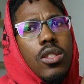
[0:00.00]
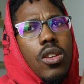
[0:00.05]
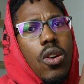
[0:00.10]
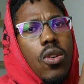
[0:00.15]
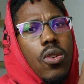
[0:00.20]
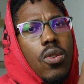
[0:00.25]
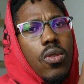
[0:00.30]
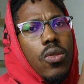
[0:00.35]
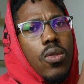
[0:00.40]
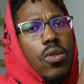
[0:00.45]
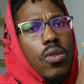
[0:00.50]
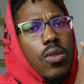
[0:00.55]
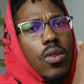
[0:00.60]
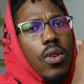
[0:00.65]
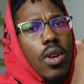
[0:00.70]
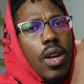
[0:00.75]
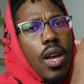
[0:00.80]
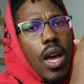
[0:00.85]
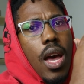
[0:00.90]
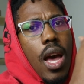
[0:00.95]
So,
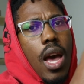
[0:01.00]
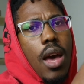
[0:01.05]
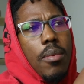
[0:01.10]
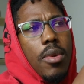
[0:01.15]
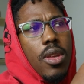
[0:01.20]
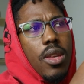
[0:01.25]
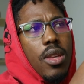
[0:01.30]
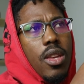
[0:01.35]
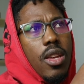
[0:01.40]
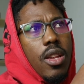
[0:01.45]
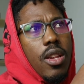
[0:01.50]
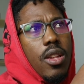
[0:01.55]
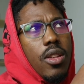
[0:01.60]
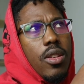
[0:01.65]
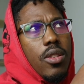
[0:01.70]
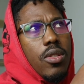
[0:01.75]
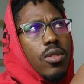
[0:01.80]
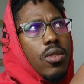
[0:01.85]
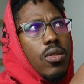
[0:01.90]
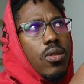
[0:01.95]
I've been getting
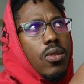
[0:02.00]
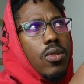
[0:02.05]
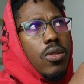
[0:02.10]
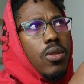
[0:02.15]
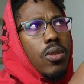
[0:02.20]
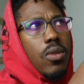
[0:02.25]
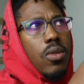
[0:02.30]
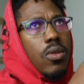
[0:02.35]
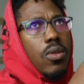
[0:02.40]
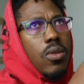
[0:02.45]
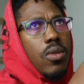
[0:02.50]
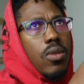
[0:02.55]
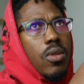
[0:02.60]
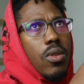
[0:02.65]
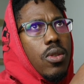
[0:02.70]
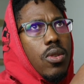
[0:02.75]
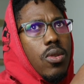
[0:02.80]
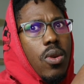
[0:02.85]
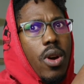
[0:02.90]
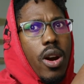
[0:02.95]
into
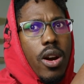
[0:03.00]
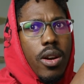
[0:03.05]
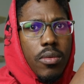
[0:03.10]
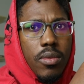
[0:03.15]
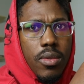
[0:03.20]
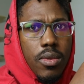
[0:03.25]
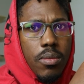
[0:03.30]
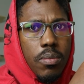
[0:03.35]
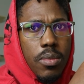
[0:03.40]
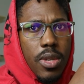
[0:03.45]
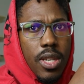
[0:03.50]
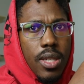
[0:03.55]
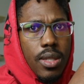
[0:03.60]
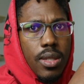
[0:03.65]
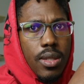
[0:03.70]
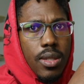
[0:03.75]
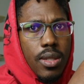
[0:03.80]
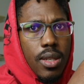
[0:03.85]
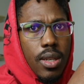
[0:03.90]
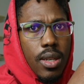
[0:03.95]
acquiring some
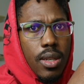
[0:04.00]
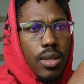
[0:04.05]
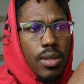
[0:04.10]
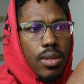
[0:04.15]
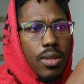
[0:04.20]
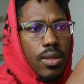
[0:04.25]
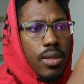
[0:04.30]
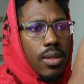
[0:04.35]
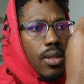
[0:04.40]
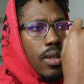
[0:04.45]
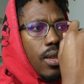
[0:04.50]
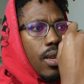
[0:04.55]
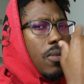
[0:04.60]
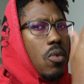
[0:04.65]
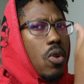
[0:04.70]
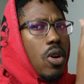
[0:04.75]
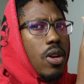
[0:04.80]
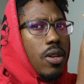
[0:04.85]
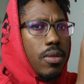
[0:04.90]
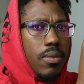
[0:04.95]
businesses.
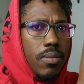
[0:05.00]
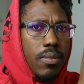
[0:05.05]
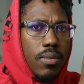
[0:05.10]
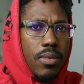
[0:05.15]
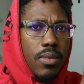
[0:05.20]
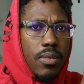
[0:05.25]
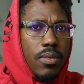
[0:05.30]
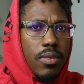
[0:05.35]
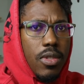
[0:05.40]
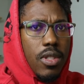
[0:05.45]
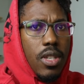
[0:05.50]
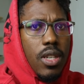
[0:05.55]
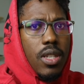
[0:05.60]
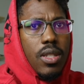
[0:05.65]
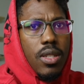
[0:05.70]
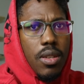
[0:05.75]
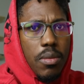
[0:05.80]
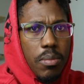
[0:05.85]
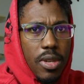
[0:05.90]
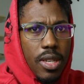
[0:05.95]
Well,
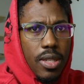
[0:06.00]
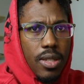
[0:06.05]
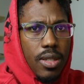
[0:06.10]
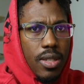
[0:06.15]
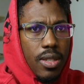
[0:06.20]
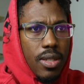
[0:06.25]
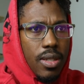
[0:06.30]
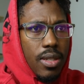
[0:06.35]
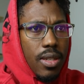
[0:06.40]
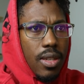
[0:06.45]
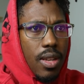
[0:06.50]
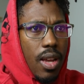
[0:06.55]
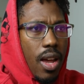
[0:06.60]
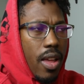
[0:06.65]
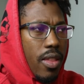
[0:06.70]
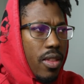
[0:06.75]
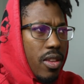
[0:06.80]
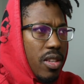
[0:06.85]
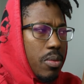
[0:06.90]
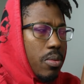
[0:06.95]
just a business
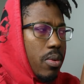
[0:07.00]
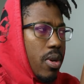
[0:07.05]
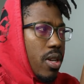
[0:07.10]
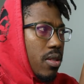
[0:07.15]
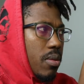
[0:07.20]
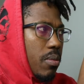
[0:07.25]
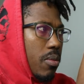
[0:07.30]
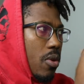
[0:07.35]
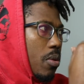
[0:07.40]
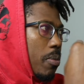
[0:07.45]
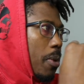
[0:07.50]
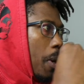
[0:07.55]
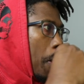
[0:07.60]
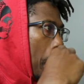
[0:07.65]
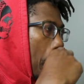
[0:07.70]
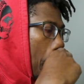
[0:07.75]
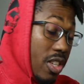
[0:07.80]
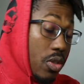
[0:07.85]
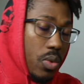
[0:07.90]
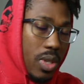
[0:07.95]
at this present
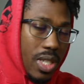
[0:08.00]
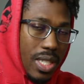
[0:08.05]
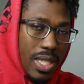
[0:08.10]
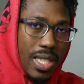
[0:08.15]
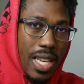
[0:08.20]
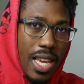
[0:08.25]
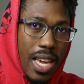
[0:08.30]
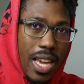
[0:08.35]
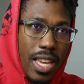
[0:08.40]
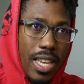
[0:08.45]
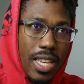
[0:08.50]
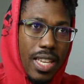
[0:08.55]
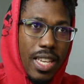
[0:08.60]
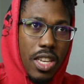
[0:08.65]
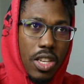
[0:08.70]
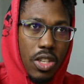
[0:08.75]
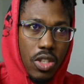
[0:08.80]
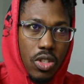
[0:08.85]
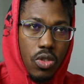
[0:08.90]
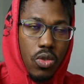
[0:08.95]
moment. Because real estate
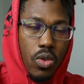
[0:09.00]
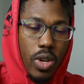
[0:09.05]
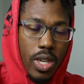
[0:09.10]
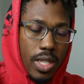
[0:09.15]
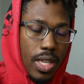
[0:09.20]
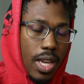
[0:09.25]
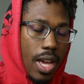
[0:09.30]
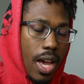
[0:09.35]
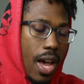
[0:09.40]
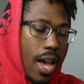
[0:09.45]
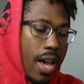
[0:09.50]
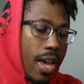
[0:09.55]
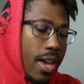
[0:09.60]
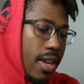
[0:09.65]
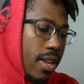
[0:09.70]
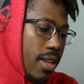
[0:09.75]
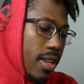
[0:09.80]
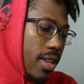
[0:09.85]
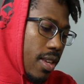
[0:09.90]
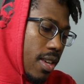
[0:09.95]
is crazy
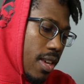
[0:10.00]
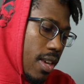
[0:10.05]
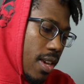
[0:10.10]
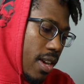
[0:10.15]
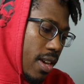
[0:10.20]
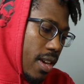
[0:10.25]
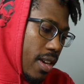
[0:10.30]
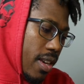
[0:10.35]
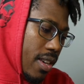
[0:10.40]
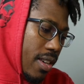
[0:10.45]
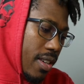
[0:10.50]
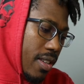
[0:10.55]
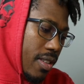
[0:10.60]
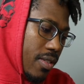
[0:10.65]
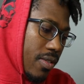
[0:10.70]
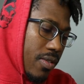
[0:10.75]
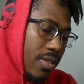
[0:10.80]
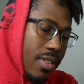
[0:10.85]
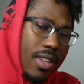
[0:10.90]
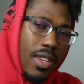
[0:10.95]
high.
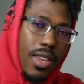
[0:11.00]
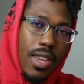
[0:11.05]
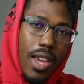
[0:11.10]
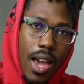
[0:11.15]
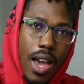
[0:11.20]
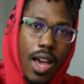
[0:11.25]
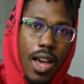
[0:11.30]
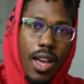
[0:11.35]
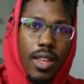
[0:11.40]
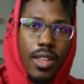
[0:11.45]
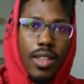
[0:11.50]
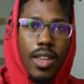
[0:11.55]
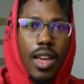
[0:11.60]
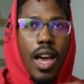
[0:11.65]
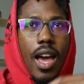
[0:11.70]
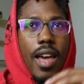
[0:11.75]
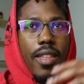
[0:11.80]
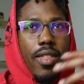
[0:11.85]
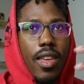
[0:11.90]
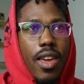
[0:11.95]
And yeah,
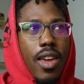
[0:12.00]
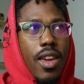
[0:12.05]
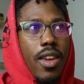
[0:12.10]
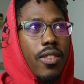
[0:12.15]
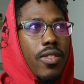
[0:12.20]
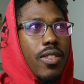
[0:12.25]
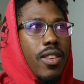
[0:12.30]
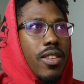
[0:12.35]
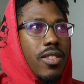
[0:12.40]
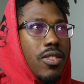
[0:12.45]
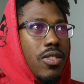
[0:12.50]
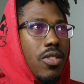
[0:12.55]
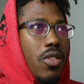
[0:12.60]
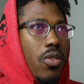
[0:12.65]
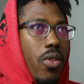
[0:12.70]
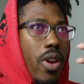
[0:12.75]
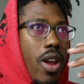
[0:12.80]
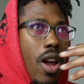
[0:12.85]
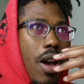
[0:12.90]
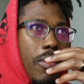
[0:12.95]
I think this is
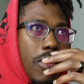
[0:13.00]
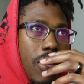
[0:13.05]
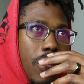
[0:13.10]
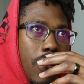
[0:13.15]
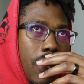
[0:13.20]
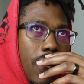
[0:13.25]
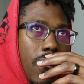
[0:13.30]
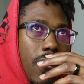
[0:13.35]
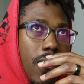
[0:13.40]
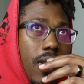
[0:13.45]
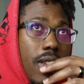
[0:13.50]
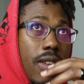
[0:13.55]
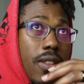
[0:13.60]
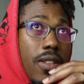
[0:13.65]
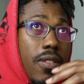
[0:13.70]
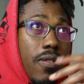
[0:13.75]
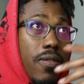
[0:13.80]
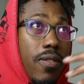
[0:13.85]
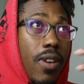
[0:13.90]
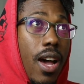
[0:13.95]
a great opportunity
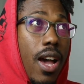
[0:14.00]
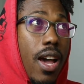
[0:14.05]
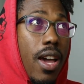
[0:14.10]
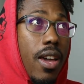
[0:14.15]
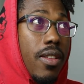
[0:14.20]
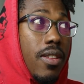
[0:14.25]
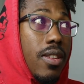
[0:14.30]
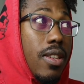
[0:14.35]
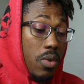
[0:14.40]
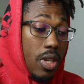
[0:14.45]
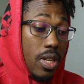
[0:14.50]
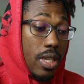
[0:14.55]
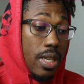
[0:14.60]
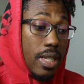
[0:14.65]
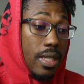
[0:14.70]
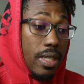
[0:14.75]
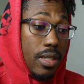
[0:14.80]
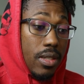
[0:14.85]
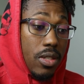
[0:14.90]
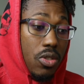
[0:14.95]
to find
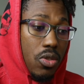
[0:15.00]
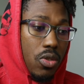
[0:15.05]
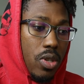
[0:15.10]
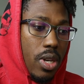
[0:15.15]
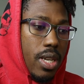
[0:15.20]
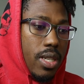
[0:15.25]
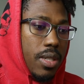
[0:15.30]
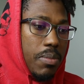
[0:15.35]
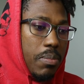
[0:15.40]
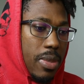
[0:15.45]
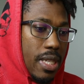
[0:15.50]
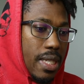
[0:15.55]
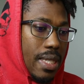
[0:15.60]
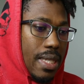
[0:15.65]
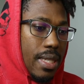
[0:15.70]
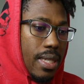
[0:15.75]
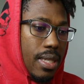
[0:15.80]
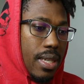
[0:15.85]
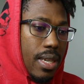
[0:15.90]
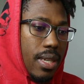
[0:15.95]
really distressed
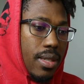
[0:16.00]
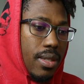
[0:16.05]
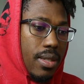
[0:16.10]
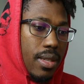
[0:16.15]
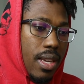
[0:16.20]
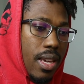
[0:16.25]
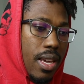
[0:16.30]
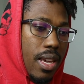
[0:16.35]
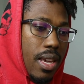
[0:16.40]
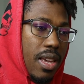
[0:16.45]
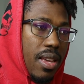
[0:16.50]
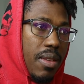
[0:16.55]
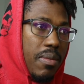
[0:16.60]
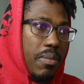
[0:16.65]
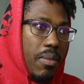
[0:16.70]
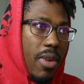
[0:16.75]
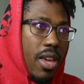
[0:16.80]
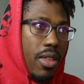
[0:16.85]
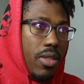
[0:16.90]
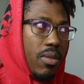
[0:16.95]
businesses
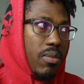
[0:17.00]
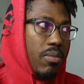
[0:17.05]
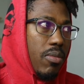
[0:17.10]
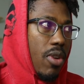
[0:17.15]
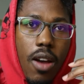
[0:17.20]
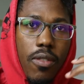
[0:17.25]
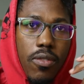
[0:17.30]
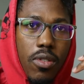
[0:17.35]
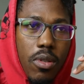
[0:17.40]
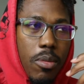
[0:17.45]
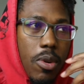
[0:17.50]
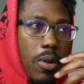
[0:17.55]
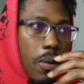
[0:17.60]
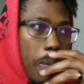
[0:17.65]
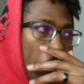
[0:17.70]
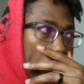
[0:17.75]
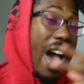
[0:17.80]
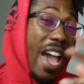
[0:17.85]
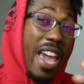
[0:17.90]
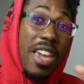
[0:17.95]
and make them
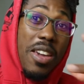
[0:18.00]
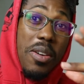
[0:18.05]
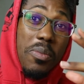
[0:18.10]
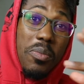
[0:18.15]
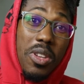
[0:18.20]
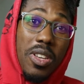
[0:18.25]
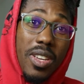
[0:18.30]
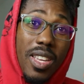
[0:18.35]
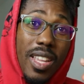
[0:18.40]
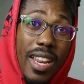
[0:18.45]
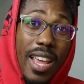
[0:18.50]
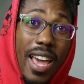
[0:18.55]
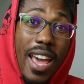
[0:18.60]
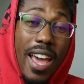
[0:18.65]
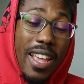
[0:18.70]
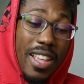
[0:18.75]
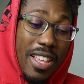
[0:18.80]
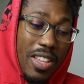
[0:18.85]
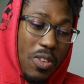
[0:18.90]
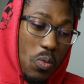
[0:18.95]
profitable. I am looking
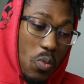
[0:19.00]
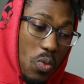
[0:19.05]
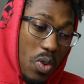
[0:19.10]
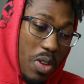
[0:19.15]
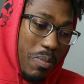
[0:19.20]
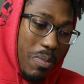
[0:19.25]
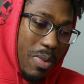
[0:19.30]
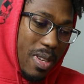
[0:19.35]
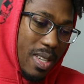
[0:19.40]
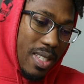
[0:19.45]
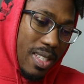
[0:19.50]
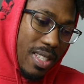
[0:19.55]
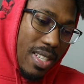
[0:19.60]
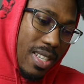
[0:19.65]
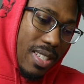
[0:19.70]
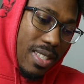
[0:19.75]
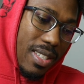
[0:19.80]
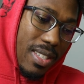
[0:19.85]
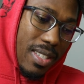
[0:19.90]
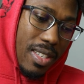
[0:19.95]
at one
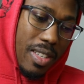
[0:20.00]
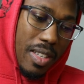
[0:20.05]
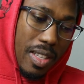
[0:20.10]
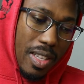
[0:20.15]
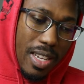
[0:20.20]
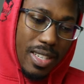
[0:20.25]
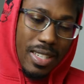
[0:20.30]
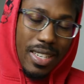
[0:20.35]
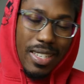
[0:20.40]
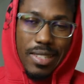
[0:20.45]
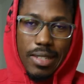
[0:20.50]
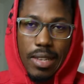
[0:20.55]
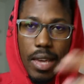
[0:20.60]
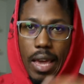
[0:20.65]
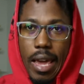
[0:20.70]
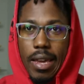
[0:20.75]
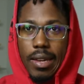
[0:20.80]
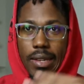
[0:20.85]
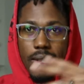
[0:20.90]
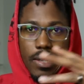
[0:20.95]
business, let's just
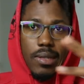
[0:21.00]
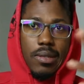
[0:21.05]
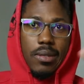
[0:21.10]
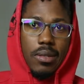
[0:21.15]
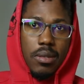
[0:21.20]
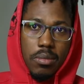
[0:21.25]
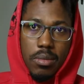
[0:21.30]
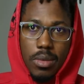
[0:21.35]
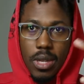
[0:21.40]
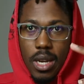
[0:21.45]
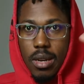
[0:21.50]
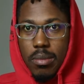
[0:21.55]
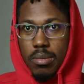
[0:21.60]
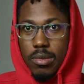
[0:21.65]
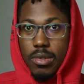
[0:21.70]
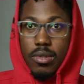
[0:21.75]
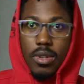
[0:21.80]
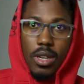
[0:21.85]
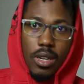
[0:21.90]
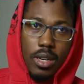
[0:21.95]
say it's some
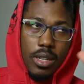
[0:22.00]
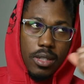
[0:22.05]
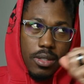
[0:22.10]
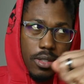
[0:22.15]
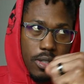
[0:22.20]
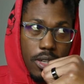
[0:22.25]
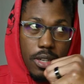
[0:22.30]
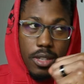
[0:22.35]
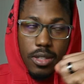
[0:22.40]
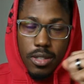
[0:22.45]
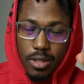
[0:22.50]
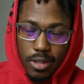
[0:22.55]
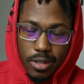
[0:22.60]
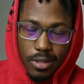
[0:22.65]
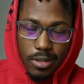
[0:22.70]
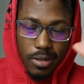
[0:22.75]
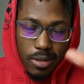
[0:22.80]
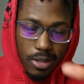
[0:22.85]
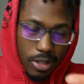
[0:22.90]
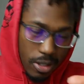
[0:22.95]
type of gas
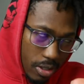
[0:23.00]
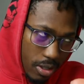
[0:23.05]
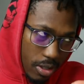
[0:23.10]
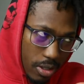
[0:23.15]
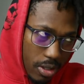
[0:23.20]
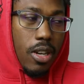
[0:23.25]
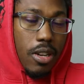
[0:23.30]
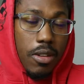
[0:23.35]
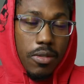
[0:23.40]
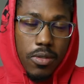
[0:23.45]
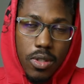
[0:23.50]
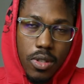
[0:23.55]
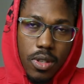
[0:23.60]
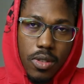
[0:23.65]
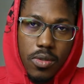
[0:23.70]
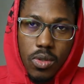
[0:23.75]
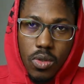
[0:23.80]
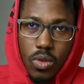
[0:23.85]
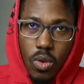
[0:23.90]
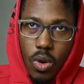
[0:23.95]
station of
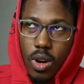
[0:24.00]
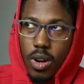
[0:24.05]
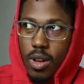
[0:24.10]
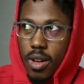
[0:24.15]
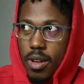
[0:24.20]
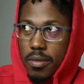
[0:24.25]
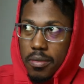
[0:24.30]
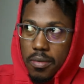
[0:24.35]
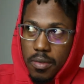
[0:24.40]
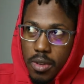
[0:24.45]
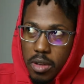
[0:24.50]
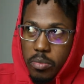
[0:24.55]
some sort of